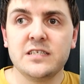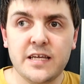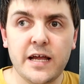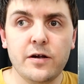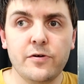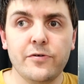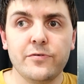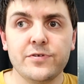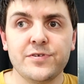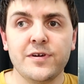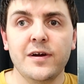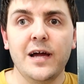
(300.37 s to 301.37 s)

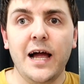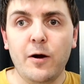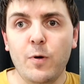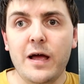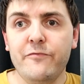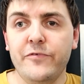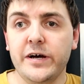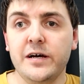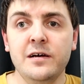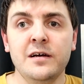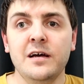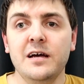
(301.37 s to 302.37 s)
singles. However,